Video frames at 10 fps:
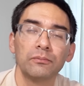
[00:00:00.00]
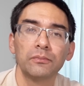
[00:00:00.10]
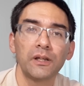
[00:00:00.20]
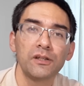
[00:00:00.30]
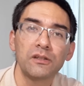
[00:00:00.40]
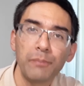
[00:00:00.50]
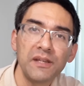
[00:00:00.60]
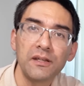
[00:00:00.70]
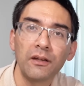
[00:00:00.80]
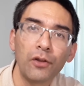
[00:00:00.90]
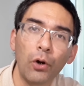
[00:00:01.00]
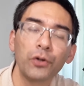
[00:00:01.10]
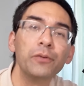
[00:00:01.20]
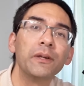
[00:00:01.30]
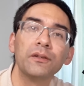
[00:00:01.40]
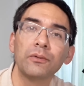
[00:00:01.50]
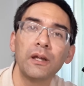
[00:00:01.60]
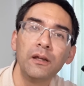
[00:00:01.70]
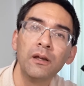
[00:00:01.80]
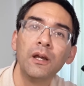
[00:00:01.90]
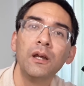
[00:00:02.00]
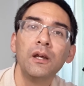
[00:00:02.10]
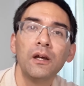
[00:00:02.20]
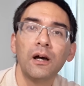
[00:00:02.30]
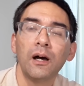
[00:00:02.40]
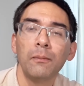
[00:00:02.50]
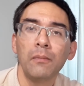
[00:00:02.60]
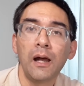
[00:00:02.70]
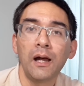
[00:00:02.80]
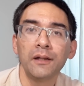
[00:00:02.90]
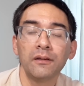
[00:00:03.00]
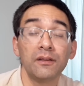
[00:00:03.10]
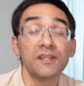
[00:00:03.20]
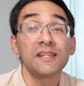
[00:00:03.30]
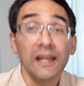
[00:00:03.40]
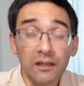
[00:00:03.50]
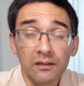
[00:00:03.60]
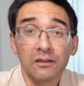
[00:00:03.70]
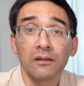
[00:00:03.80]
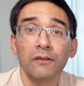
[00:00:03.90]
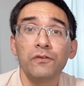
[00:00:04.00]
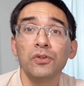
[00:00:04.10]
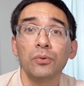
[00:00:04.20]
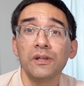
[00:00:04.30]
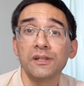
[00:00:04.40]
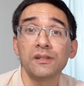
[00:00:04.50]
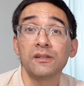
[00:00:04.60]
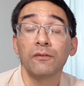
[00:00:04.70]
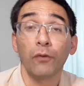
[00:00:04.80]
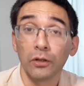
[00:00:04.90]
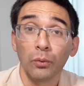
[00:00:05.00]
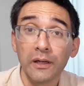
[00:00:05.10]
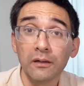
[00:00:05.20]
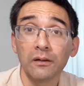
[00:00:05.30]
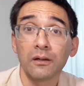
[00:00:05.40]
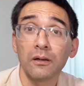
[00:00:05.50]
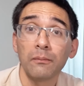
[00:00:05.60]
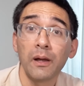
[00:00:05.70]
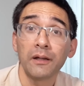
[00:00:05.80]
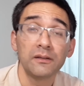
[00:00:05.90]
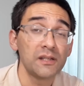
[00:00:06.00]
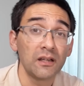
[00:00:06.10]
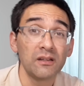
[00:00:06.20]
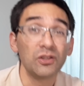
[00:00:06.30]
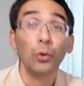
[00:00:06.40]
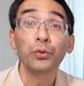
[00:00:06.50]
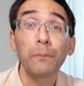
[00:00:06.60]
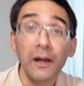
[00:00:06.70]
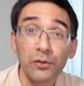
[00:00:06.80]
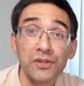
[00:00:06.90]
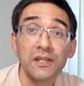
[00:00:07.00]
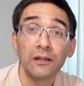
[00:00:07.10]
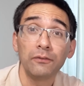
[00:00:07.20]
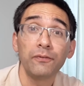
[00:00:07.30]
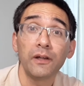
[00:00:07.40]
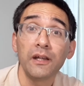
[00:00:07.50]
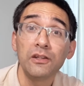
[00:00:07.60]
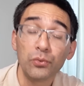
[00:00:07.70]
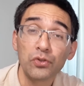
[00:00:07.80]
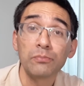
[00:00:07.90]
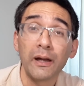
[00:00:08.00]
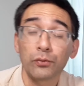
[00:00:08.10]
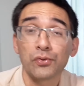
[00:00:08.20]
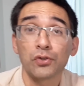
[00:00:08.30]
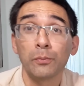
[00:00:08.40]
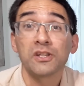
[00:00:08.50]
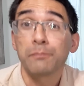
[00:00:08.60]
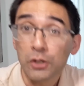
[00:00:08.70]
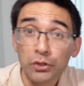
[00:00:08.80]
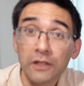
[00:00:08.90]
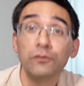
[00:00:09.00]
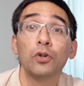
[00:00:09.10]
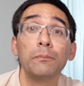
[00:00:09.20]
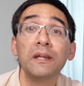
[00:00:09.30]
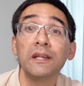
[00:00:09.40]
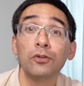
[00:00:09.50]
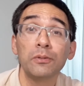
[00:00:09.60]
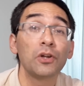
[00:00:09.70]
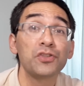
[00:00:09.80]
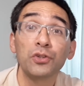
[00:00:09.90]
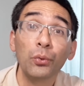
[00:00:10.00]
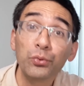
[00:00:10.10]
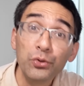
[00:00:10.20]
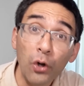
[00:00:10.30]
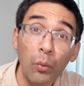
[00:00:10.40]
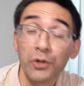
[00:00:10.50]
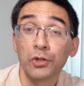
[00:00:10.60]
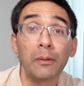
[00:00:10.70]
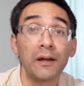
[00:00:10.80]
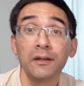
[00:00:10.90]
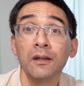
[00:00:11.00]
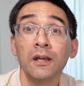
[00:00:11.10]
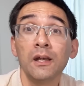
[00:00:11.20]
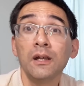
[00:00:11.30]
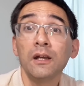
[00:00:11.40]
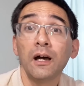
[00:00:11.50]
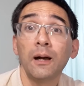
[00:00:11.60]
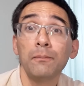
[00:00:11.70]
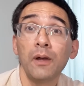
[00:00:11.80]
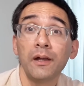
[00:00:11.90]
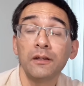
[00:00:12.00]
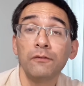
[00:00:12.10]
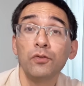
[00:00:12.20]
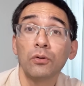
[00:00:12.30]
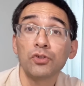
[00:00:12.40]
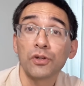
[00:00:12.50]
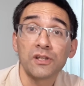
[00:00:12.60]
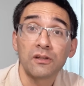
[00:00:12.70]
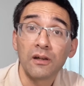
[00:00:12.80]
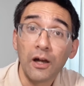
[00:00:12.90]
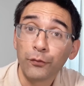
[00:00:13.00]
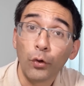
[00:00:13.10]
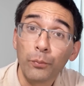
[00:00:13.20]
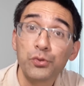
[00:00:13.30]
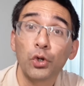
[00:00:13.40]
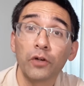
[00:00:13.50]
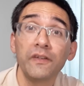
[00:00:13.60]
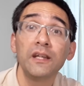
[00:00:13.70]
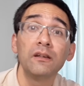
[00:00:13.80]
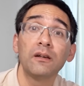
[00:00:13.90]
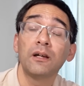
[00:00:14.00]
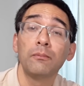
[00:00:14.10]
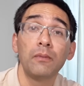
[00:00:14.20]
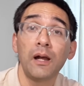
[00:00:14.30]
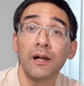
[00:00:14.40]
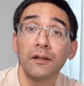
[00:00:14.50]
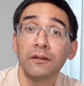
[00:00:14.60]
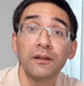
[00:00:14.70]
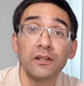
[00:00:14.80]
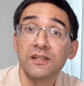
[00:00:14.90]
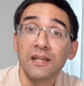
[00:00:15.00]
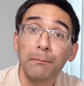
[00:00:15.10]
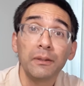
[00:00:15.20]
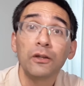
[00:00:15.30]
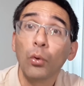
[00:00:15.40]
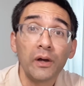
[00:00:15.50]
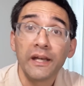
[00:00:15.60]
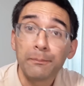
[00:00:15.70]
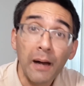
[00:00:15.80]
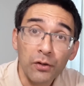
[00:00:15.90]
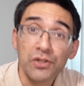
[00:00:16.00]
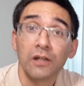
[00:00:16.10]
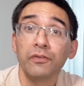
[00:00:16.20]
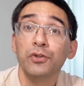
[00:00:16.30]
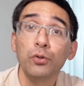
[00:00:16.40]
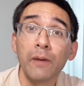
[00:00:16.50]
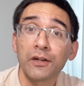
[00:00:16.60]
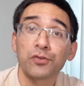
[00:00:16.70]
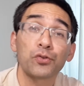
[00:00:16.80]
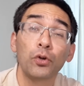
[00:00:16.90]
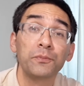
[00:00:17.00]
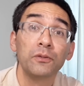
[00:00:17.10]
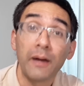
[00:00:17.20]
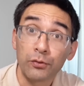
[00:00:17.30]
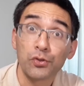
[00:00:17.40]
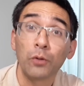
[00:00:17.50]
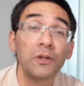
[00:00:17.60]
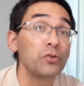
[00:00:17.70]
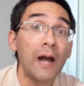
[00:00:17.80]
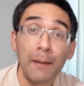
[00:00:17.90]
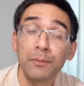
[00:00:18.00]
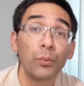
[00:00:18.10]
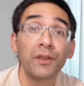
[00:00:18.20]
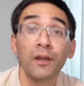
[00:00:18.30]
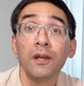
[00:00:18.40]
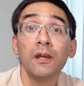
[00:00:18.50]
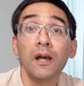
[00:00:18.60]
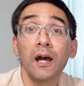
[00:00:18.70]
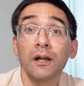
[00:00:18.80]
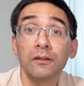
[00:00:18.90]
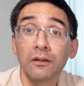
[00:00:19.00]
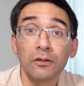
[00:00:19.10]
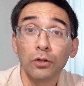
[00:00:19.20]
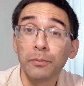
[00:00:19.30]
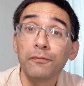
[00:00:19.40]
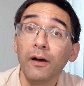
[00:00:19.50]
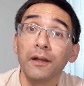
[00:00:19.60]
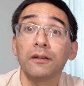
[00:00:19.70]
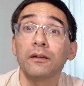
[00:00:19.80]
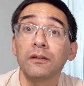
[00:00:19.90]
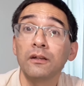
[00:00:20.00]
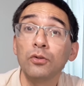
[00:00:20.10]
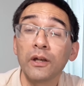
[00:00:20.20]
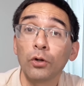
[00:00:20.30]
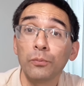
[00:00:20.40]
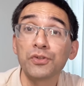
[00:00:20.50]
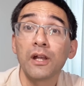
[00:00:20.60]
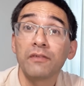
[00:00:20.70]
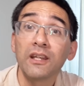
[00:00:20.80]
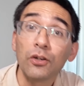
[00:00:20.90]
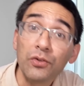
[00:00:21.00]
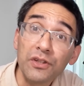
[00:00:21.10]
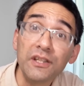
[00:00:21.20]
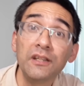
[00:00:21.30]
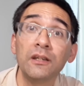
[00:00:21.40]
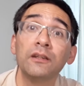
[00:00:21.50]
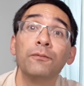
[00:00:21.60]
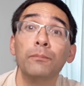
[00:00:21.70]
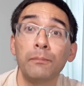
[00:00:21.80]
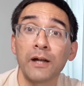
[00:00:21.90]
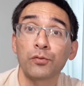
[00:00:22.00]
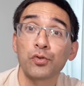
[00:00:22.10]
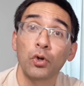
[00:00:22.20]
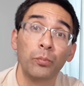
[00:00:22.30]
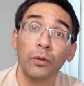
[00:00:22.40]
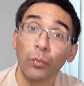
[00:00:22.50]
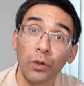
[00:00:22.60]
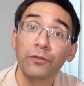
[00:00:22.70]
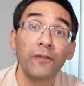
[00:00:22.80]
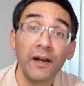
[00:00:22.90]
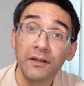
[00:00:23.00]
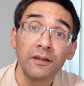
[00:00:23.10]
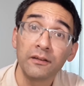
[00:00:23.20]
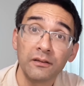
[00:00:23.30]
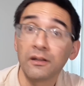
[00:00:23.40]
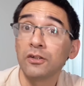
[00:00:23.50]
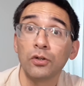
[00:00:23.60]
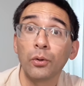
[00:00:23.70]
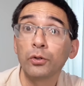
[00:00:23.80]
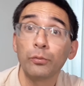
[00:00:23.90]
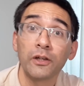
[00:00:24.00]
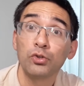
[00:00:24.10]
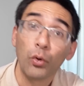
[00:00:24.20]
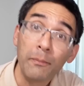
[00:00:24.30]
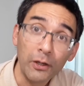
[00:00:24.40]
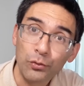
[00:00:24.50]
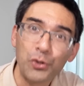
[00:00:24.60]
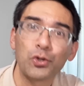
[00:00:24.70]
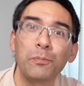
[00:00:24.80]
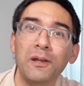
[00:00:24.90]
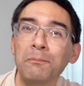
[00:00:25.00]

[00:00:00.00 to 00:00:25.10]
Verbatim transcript: That is basically the argument. Okay. Um, and the second uh, view is is the following. Um, and the second, don't buy yourself uh, a used microscope, especially if you're a beginner, because you don't know what you're buying. Um, and if you're just uh, out for observing, um, and then simply go ahead buy yourself a new microscope microscope that you're happy with, and uh, you'll be fine. And then you can almost have a guarantee that the microscope will work fine and that you're going to enjoy microscopy.